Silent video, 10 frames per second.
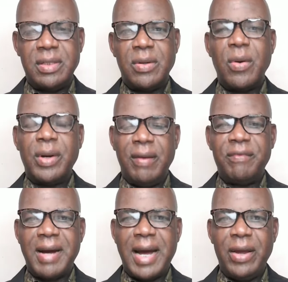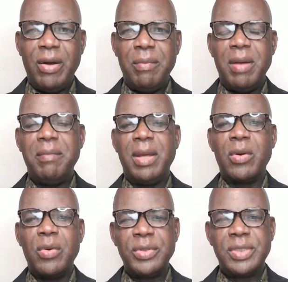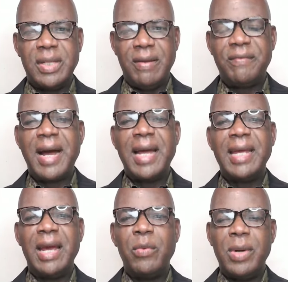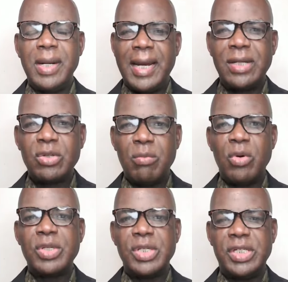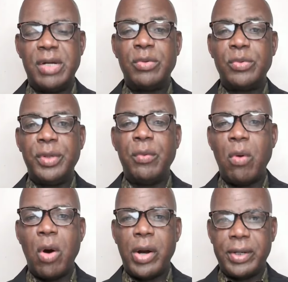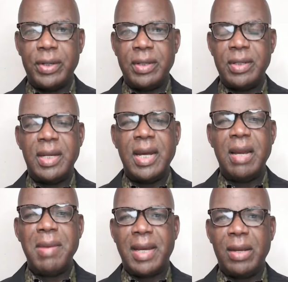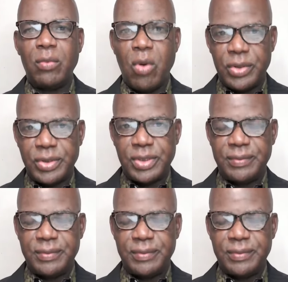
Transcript: on the fire because the fire will get some oxygen to the water and make it worse.